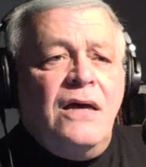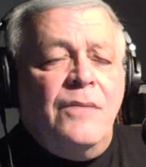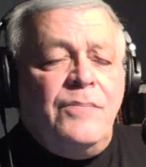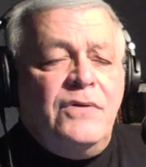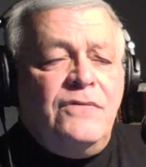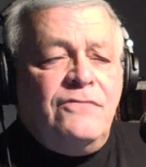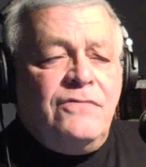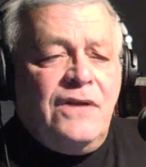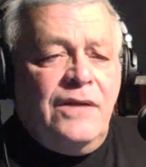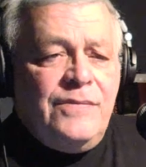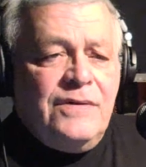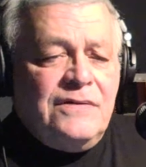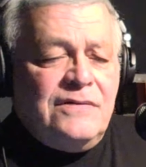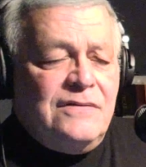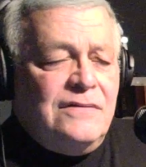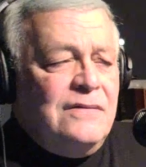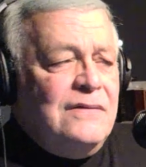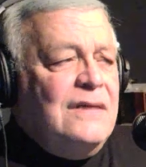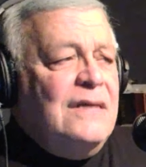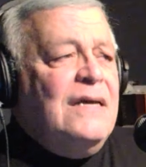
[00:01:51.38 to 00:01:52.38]
up in
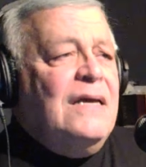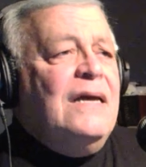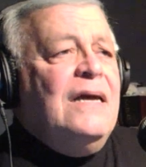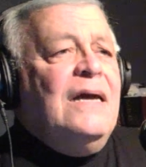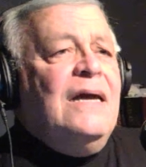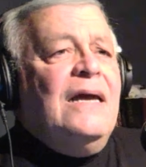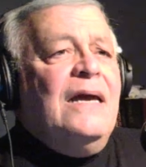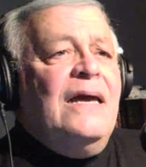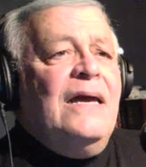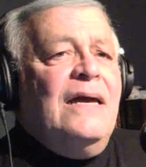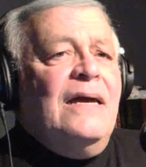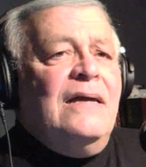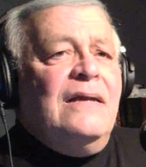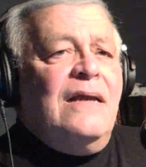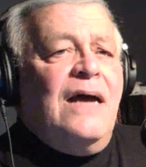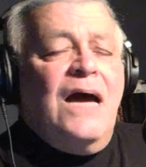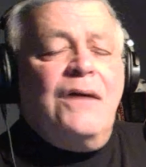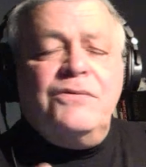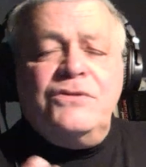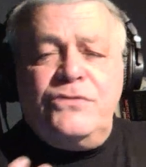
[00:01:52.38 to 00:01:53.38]
Flemington.
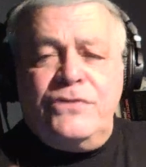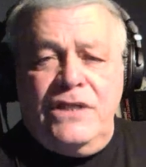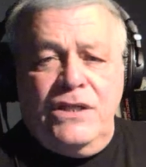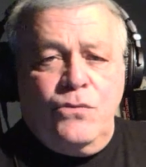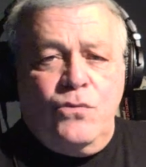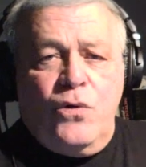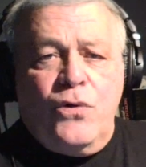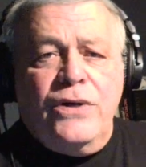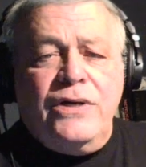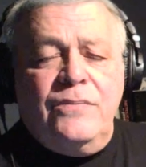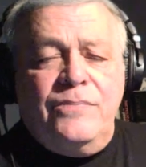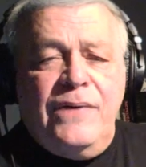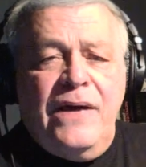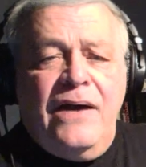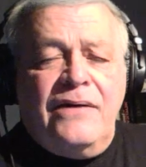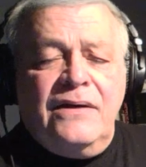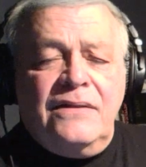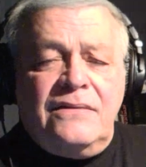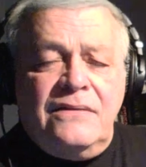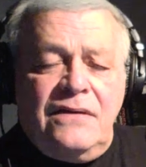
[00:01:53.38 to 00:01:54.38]
And I was really worried
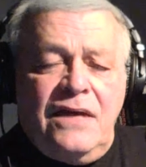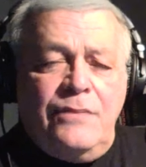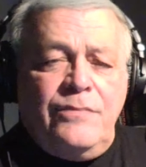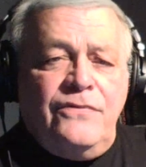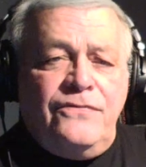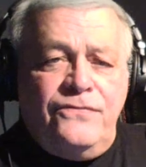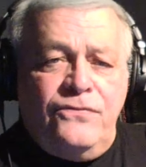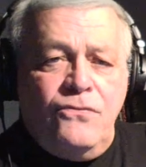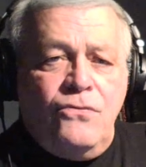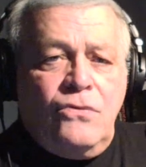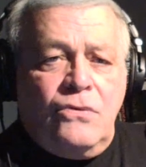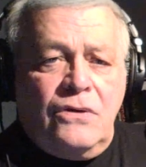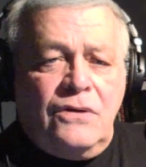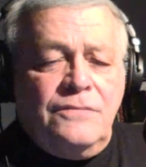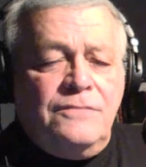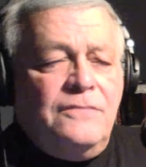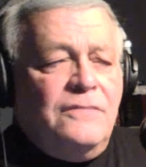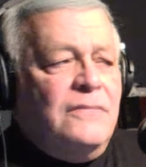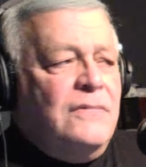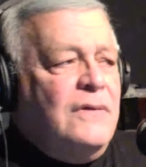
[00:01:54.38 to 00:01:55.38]
about it the night before